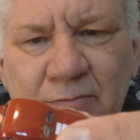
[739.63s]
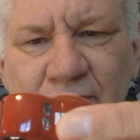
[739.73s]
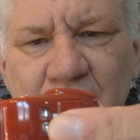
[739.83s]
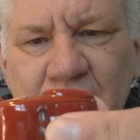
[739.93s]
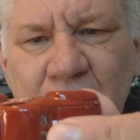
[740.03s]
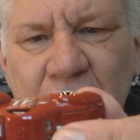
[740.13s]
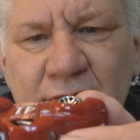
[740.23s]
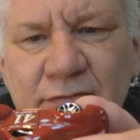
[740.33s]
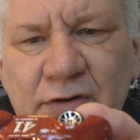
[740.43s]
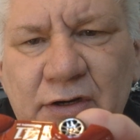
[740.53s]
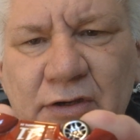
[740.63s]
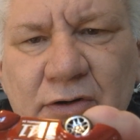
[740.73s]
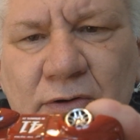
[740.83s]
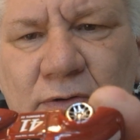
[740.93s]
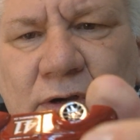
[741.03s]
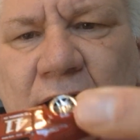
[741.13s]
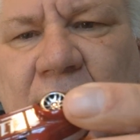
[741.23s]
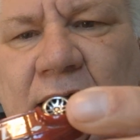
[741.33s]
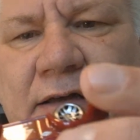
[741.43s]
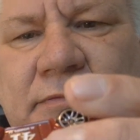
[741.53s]
Very, very cool
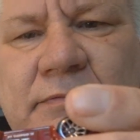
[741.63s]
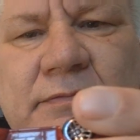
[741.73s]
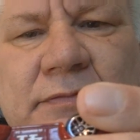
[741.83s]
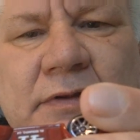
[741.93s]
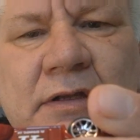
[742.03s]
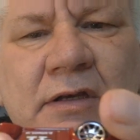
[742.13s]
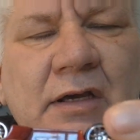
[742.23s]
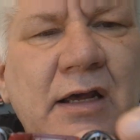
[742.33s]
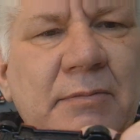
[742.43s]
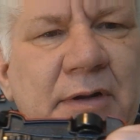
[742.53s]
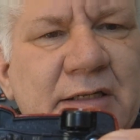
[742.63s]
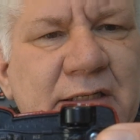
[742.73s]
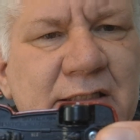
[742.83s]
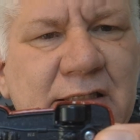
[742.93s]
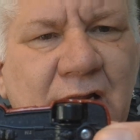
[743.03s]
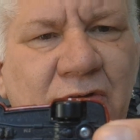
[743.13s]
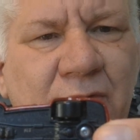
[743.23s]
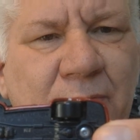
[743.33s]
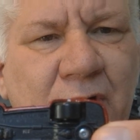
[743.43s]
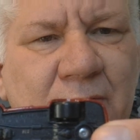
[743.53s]
car. And a bit of detail on
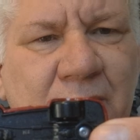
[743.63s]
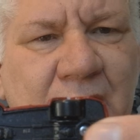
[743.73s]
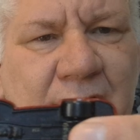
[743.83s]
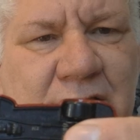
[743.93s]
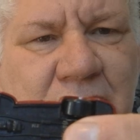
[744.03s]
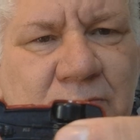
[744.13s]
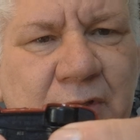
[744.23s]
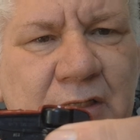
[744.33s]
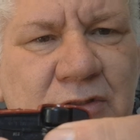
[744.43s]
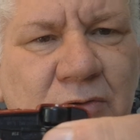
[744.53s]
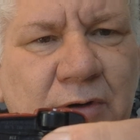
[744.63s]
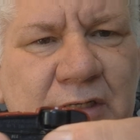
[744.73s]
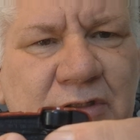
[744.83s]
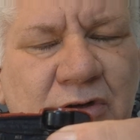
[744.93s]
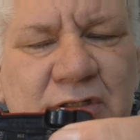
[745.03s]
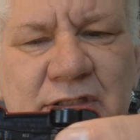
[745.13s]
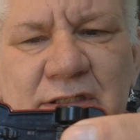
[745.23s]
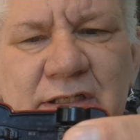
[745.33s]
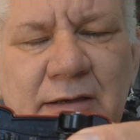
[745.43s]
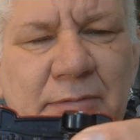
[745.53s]
the bottom there, that's always nice to
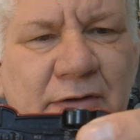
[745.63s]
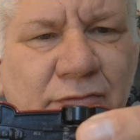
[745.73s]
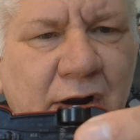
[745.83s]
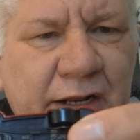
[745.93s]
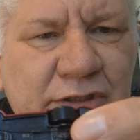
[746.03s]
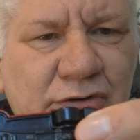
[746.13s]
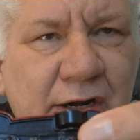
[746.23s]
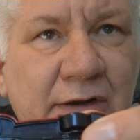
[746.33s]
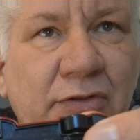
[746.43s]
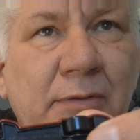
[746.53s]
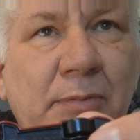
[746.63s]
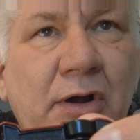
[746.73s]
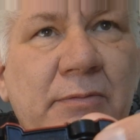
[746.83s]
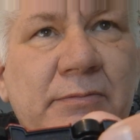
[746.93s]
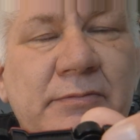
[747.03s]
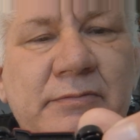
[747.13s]
see, a bit of running train on the bottom.